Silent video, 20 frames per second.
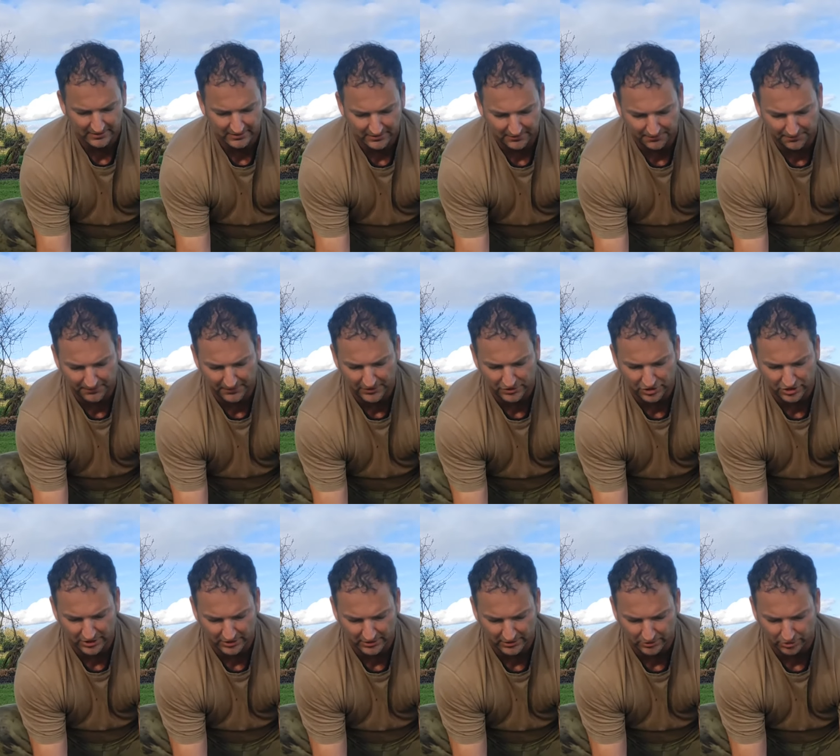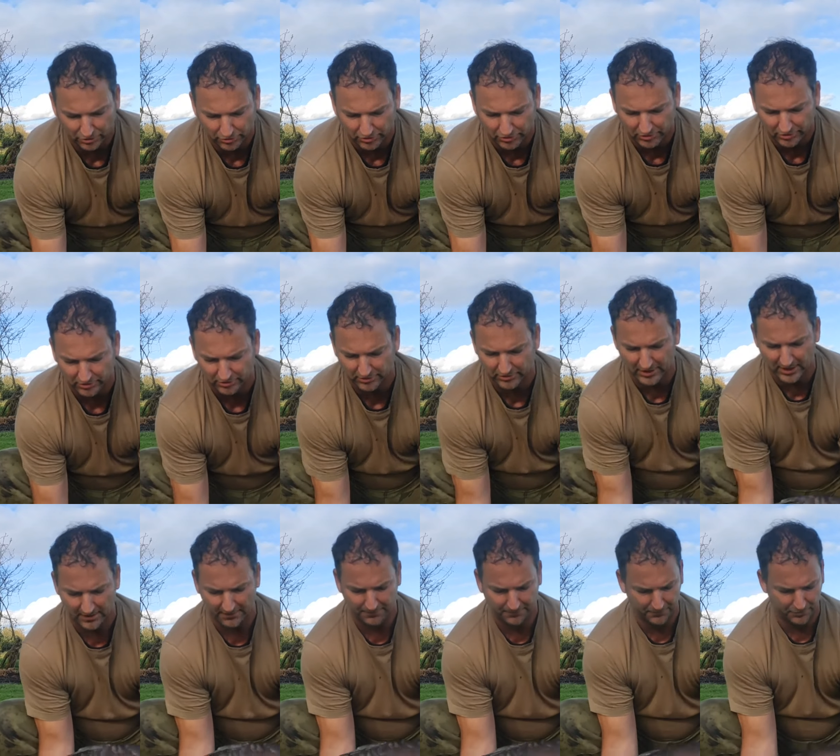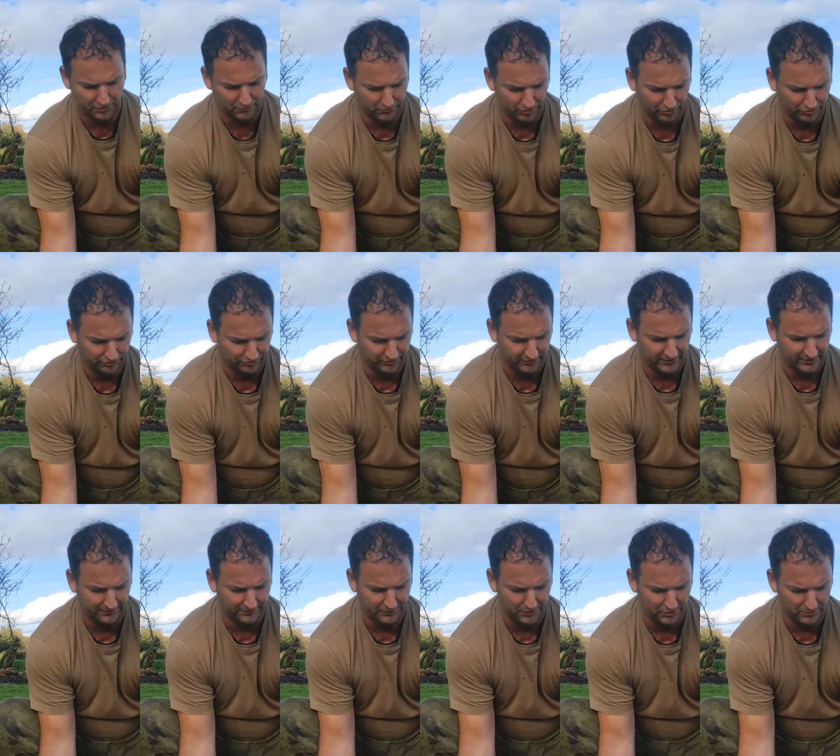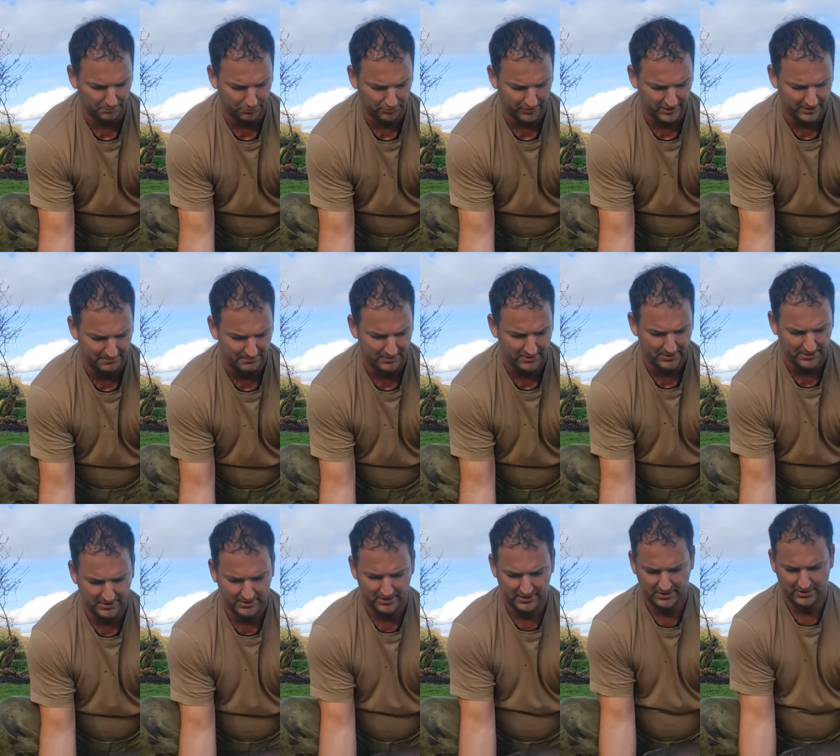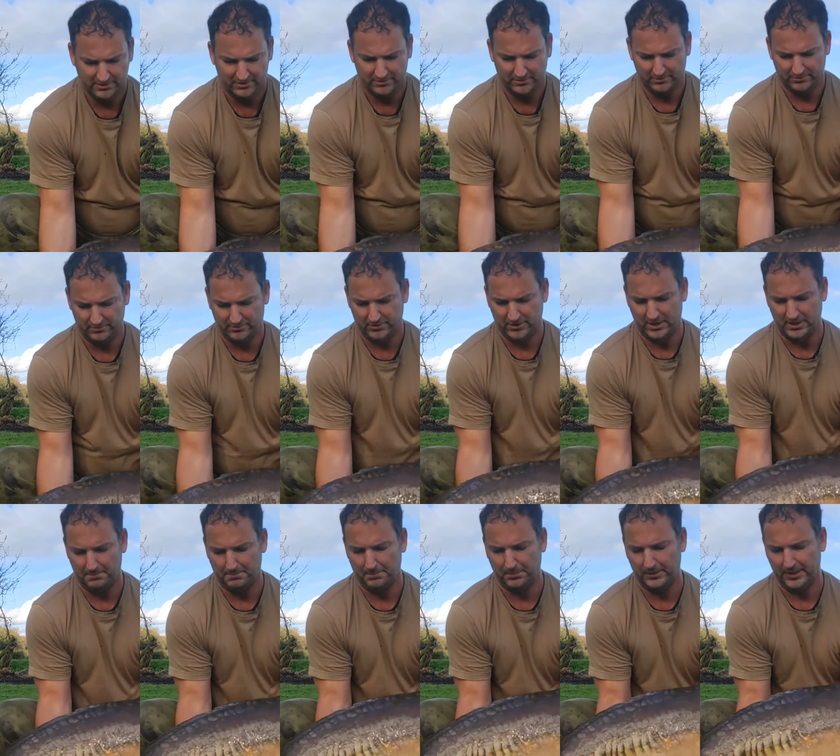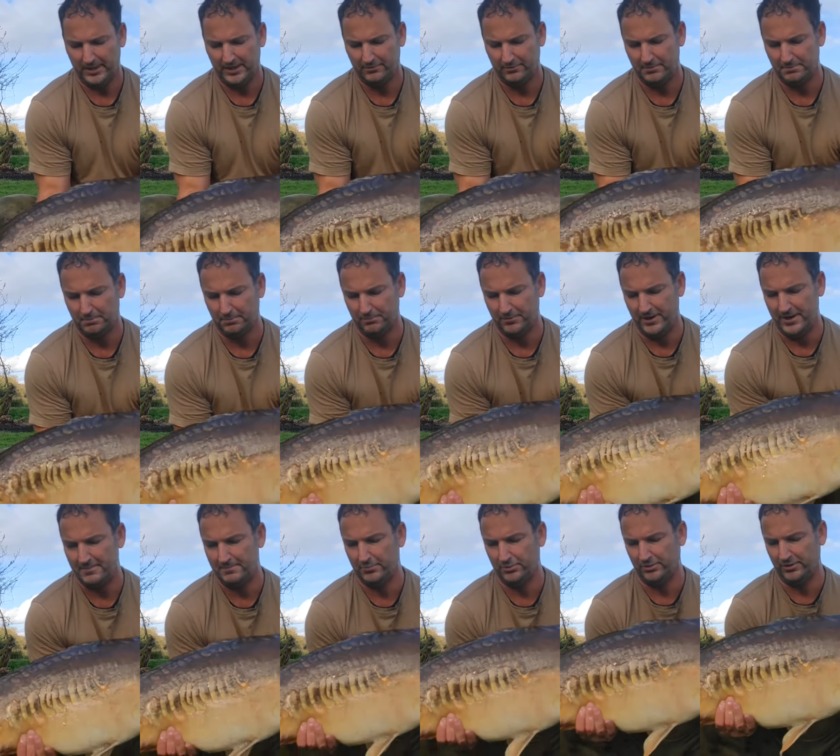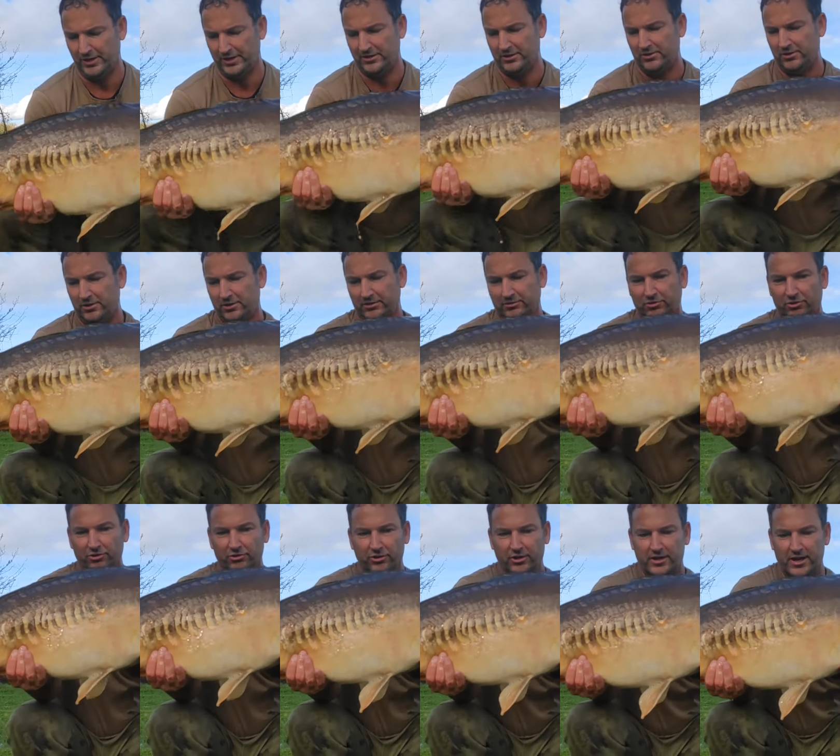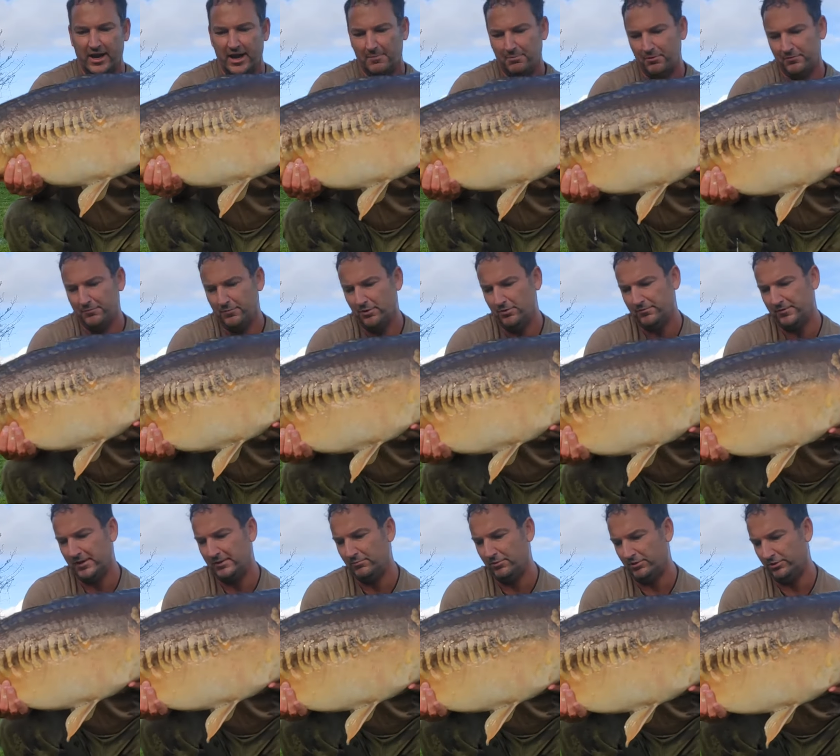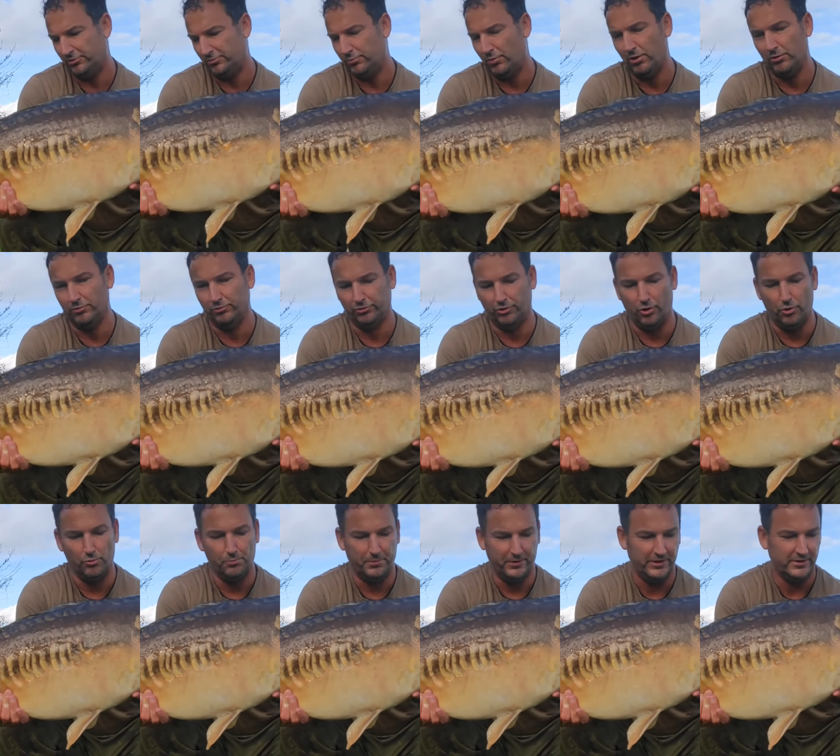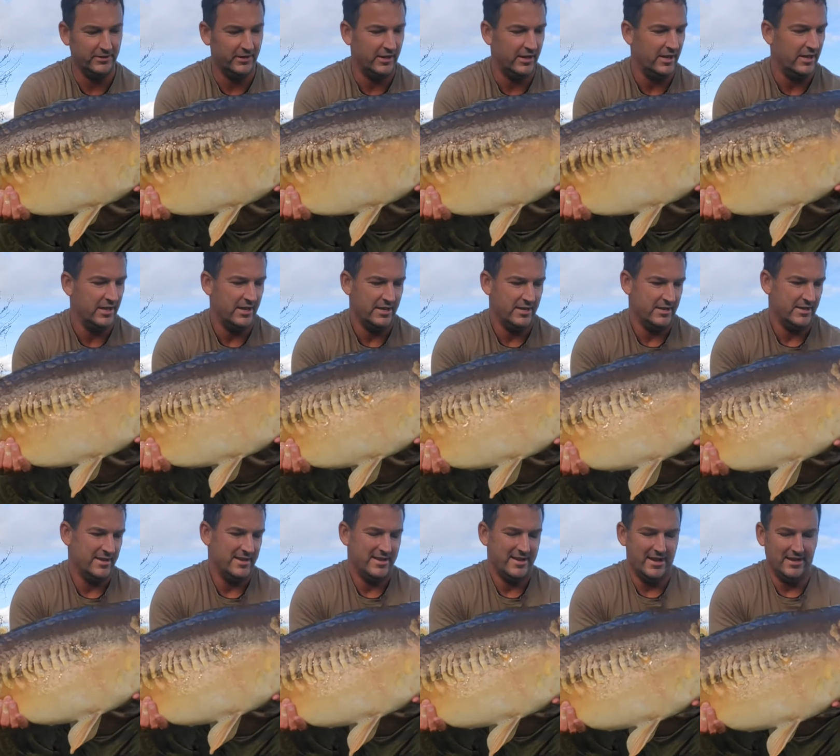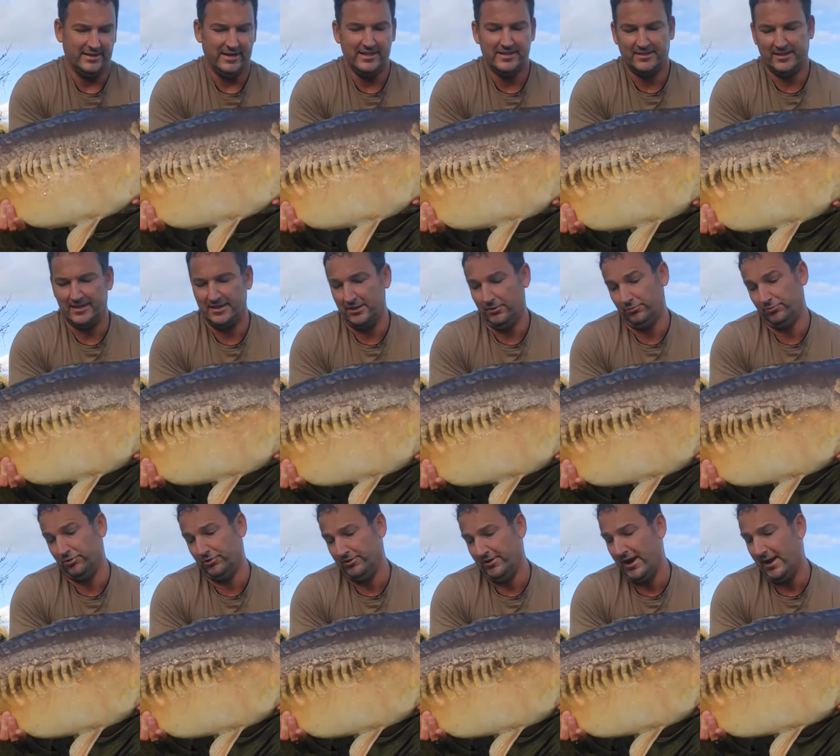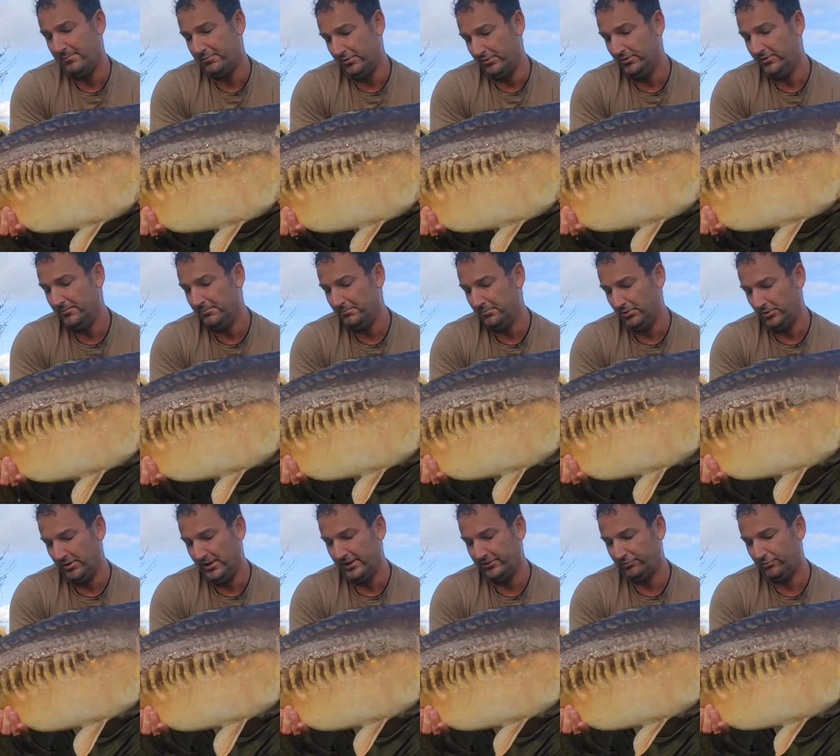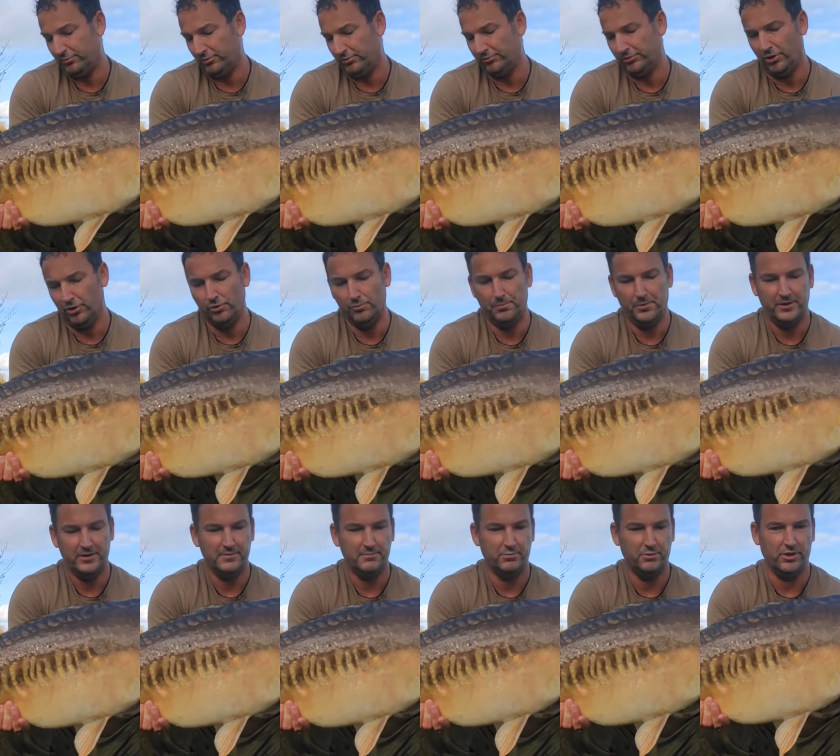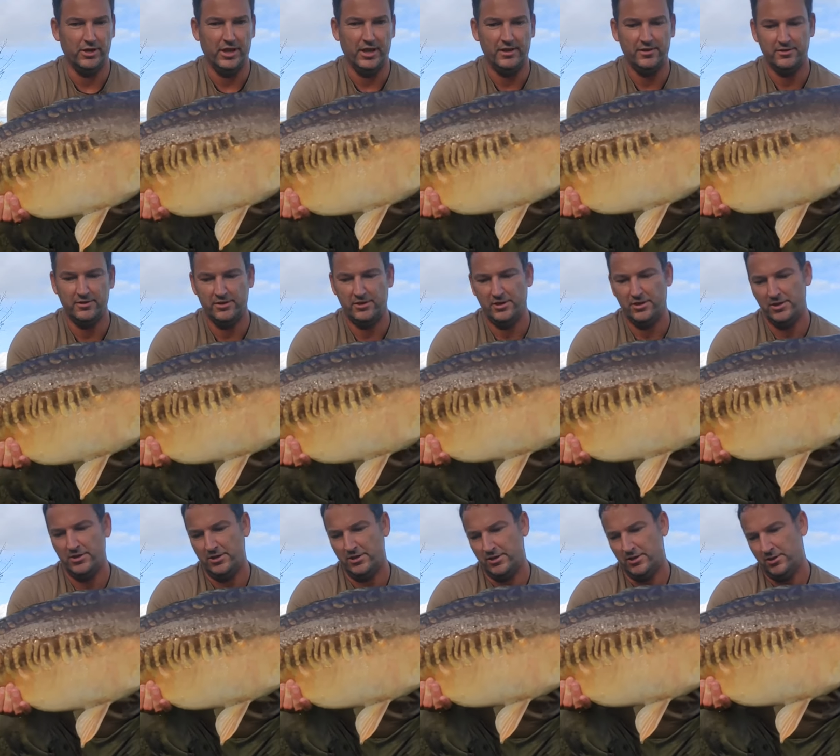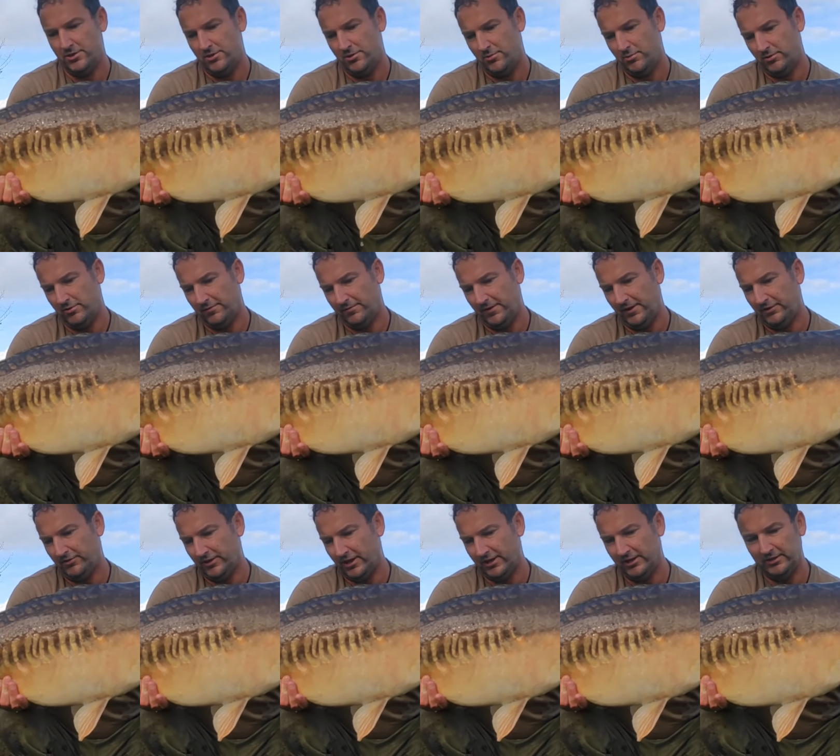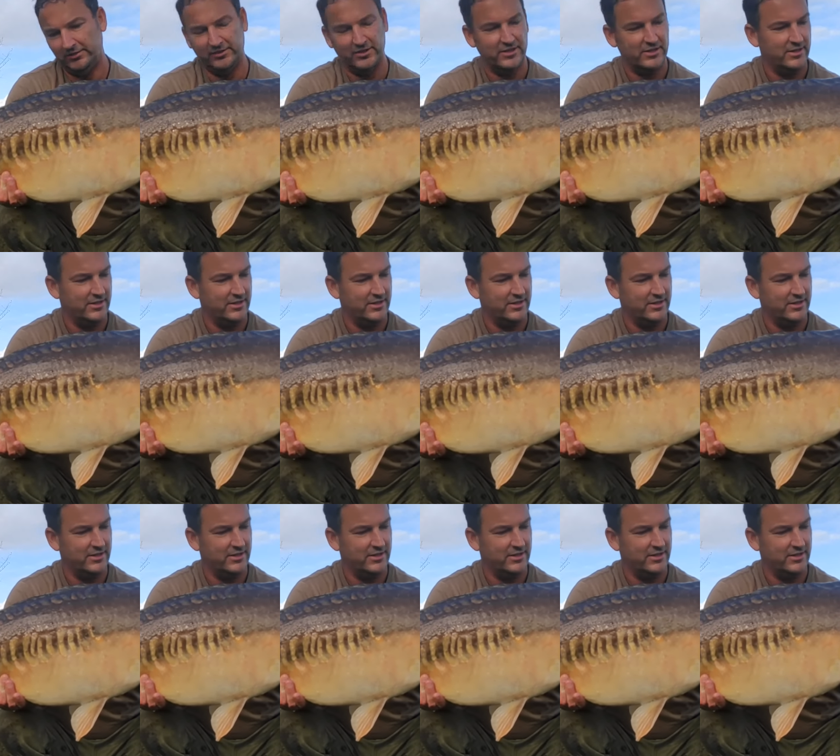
The fishy, didn't get a few runs, had a few bream. Getting plagued with bream, but then all of a sudden the carp had moved in, which is what I was hoping. I didn't think it was going to happen, but that's what I was hoping. But yeah, what a fish that is.